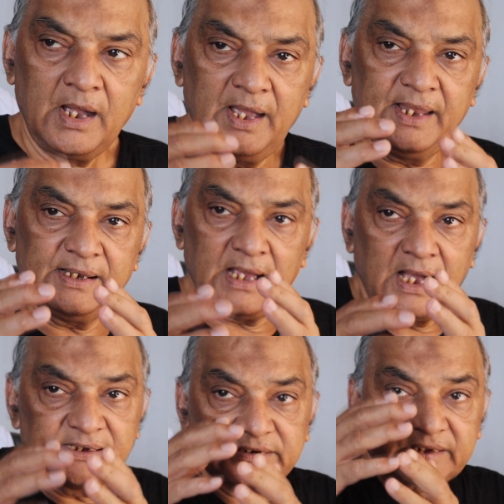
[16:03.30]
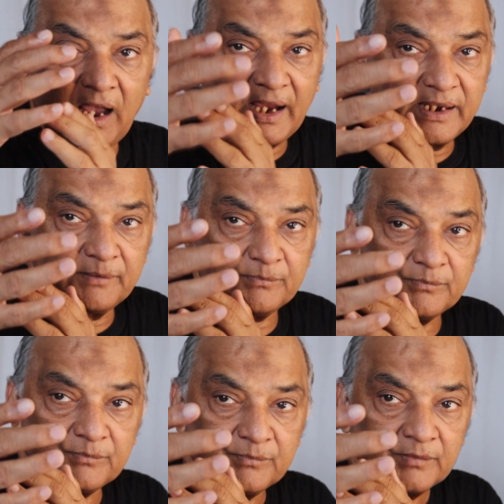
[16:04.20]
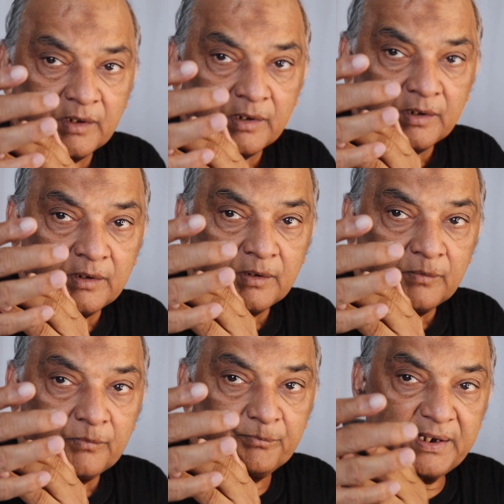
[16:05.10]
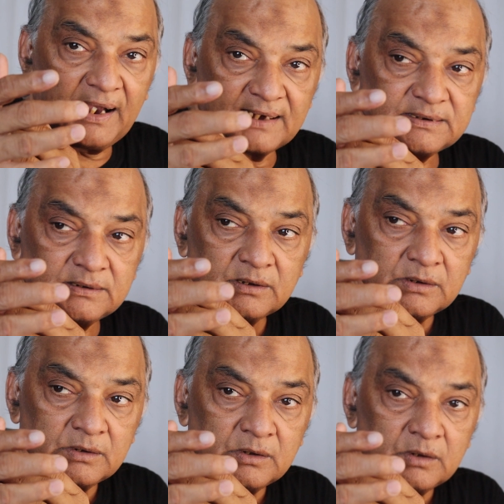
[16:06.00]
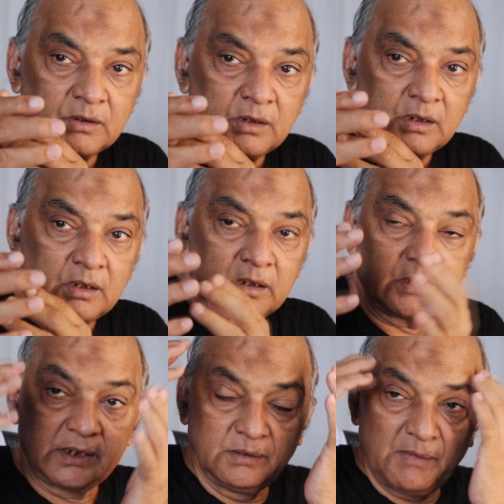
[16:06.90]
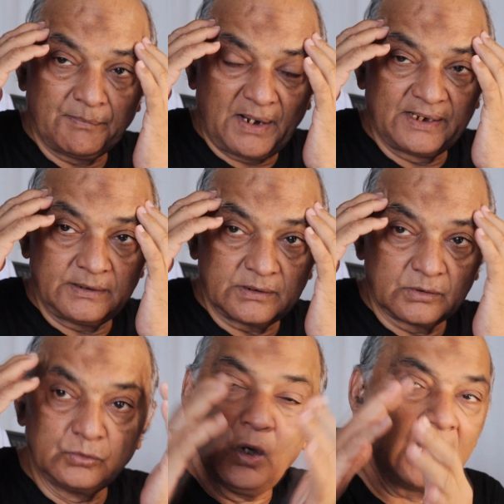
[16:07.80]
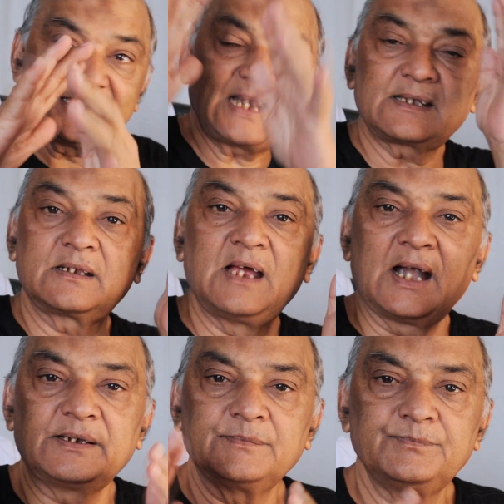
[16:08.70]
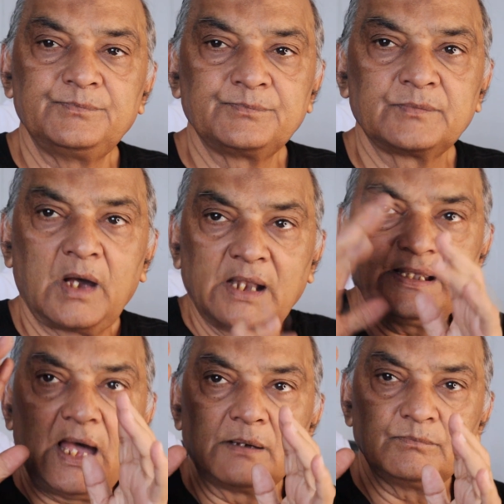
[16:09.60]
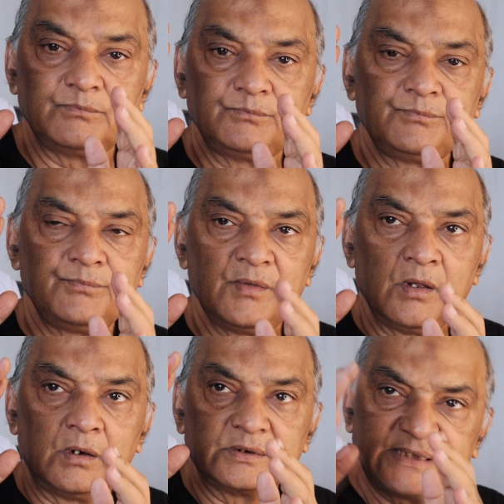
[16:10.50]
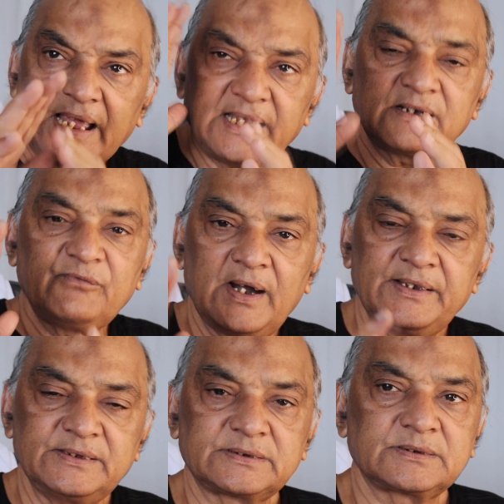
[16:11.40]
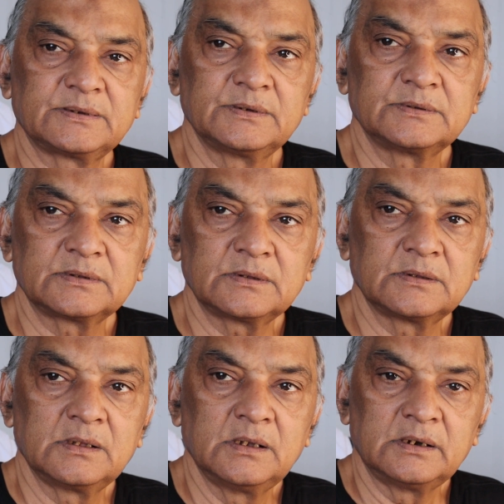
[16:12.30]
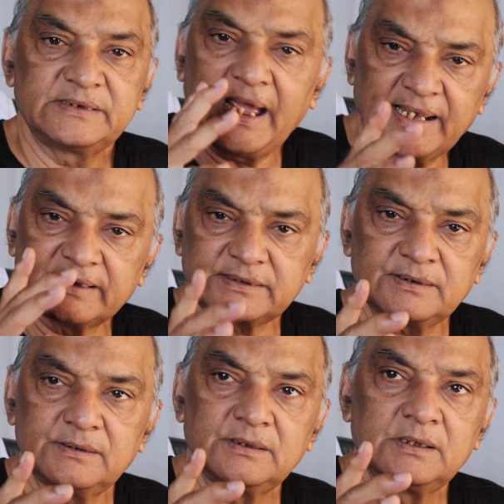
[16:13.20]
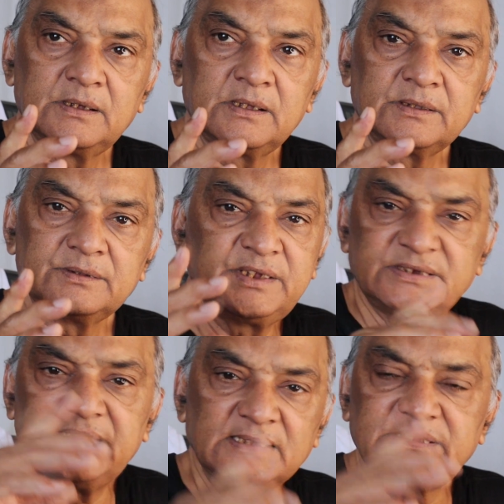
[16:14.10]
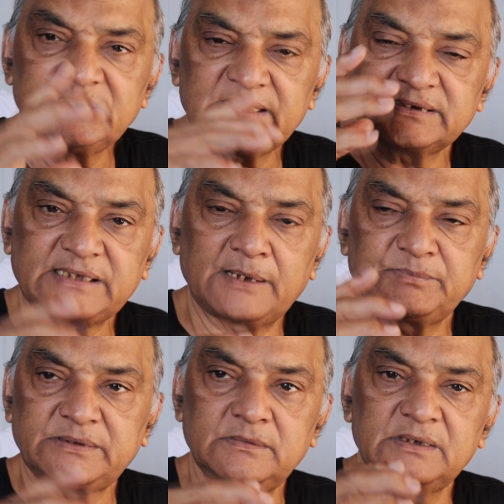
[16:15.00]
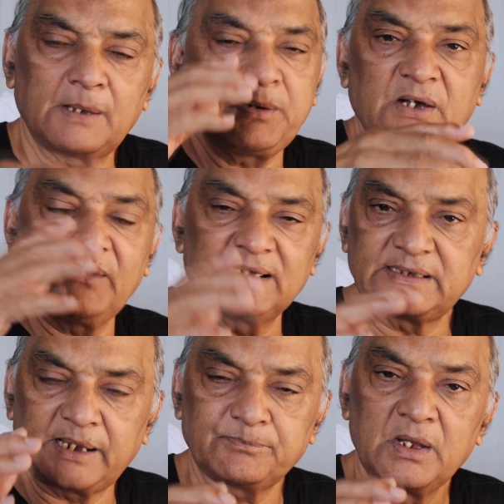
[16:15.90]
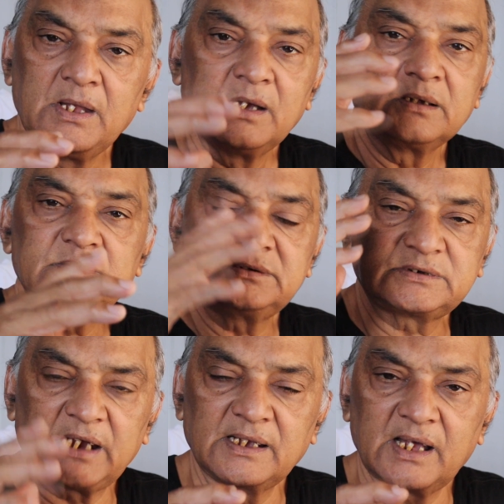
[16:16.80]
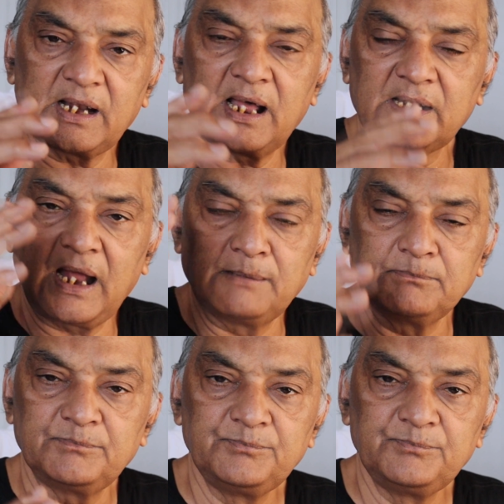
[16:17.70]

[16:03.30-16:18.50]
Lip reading: And I saw him because in my mind, no other God, Allah. Direct word is, direct. This is not Jesus type, not Bhagwan type, Shankara, Ram.